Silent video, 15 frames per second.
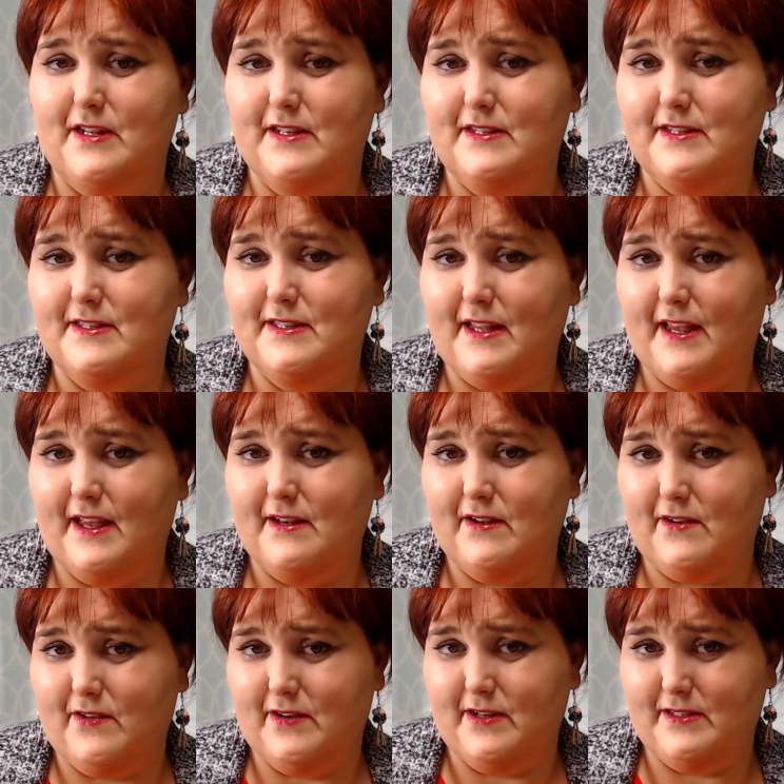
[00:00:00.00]
It's a
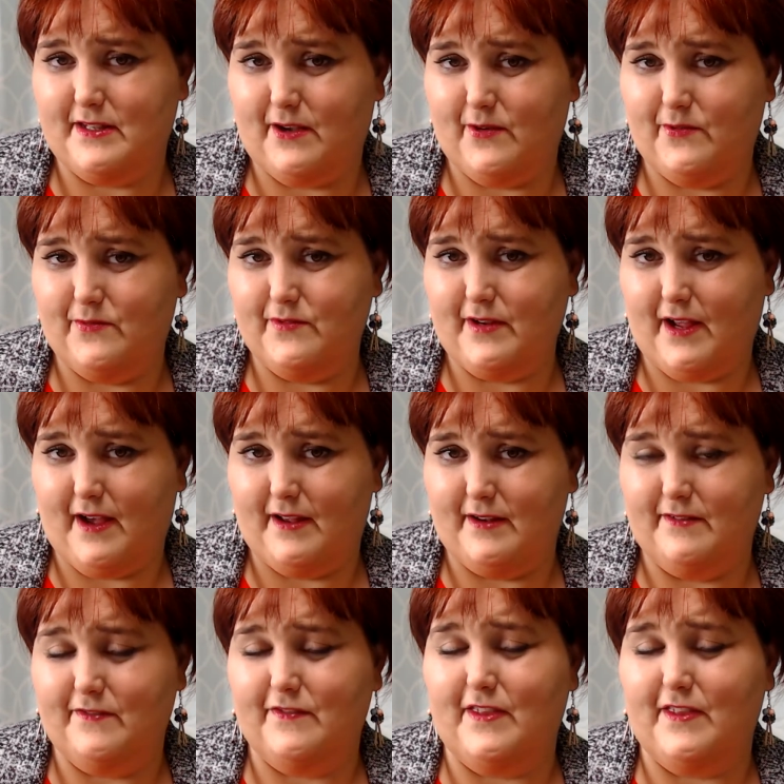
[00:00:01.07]
stand on its own kind of